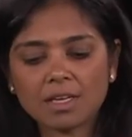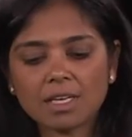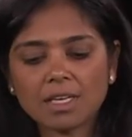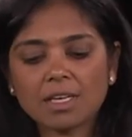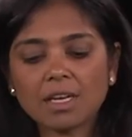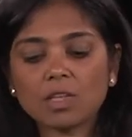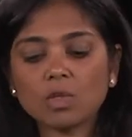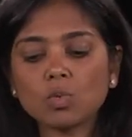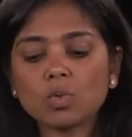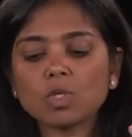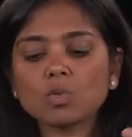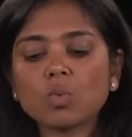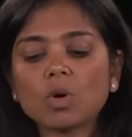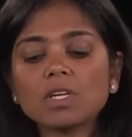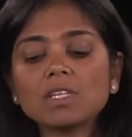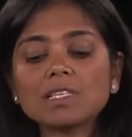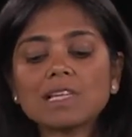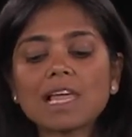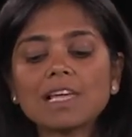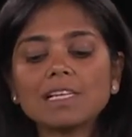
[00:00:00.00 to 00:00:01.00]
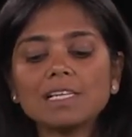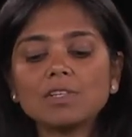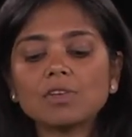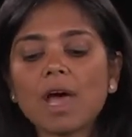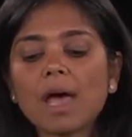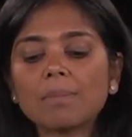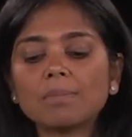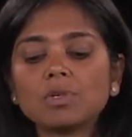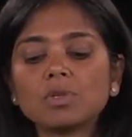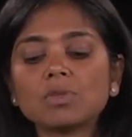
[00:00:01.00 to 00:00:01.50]
In other words, what is likely to
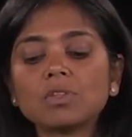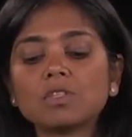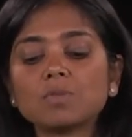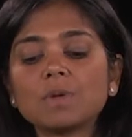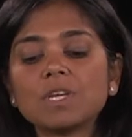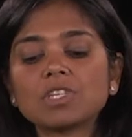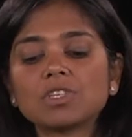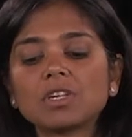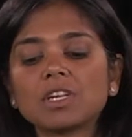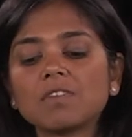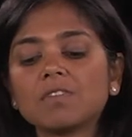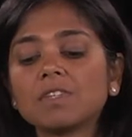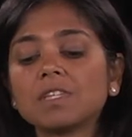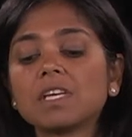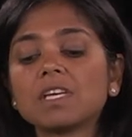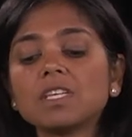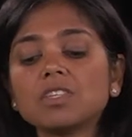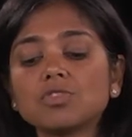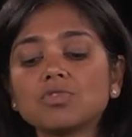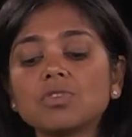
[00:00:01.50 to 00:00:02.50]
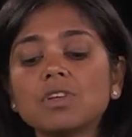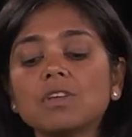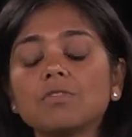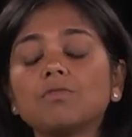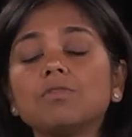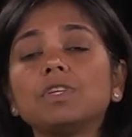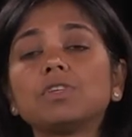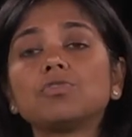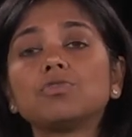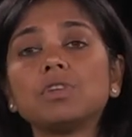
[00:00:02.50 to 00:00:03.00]
happen to this patient given the history if
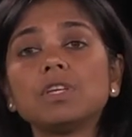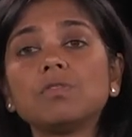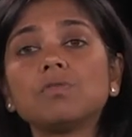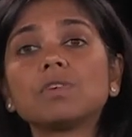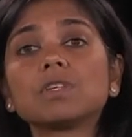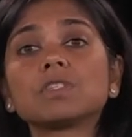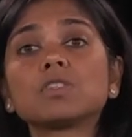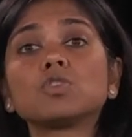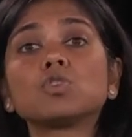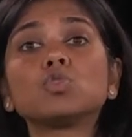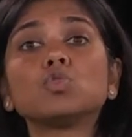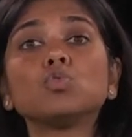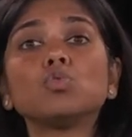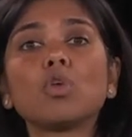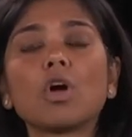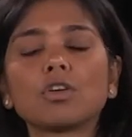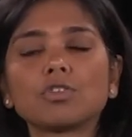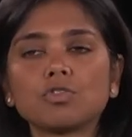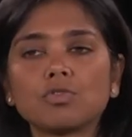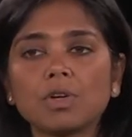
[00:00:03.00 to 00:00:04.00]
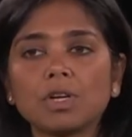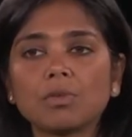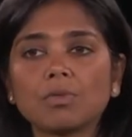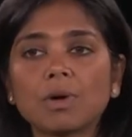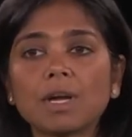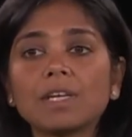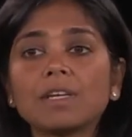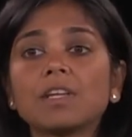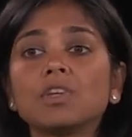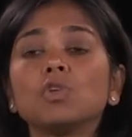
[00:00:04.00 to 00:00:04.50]
we treat versus do not treat,
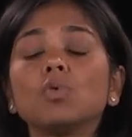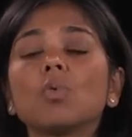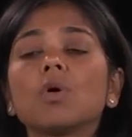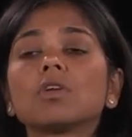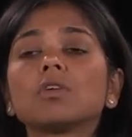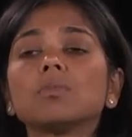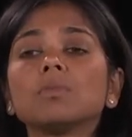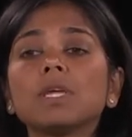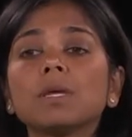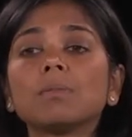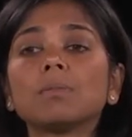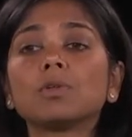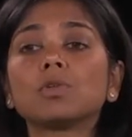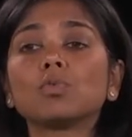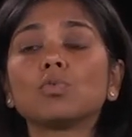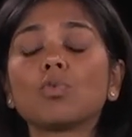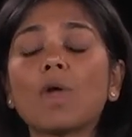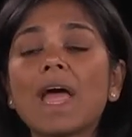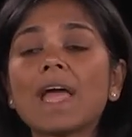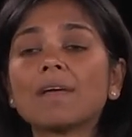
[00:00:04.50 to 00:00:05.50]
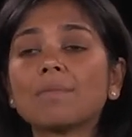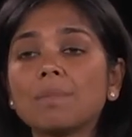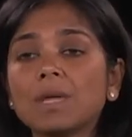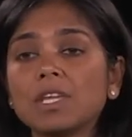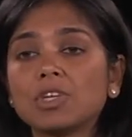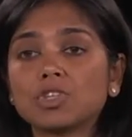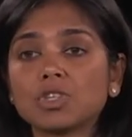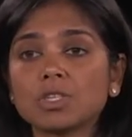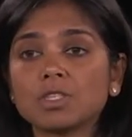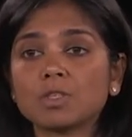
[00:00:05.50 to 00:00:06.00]
right? And you want to be able to rank
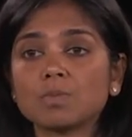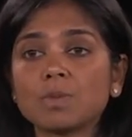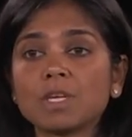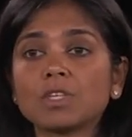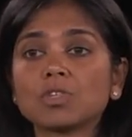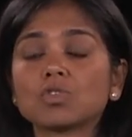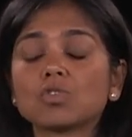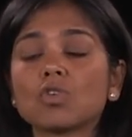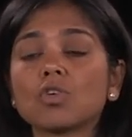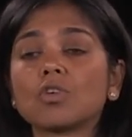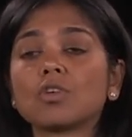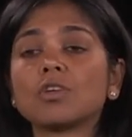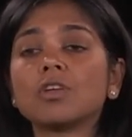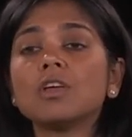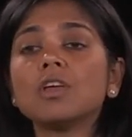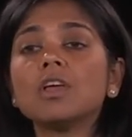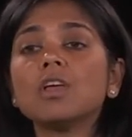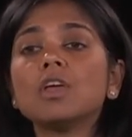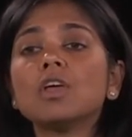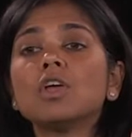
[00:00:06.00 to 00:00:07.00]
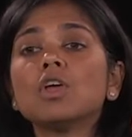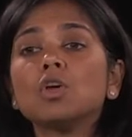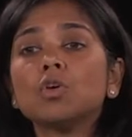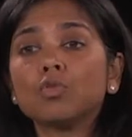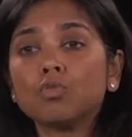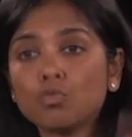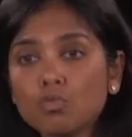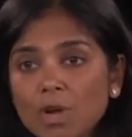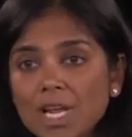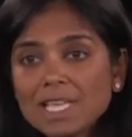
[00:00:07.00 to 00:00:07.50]
patients based on
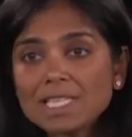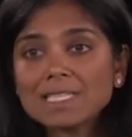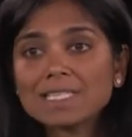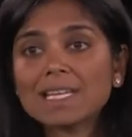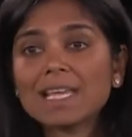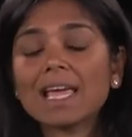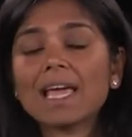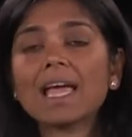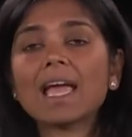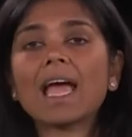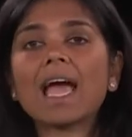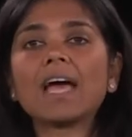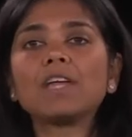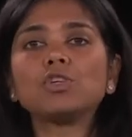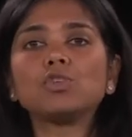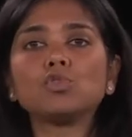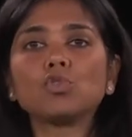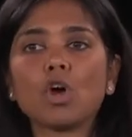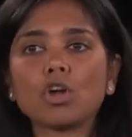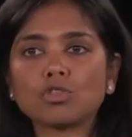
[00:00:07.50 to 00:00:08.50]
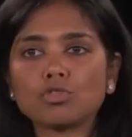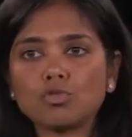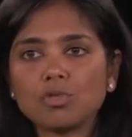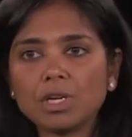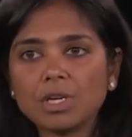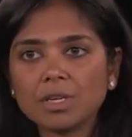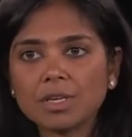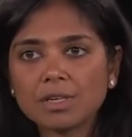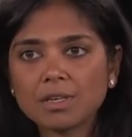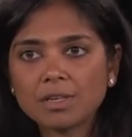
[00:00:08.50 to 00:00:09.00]
risk had you not
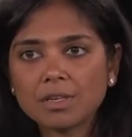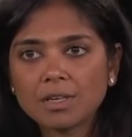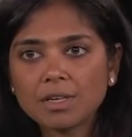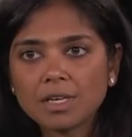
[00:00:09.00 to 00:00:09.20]
treated.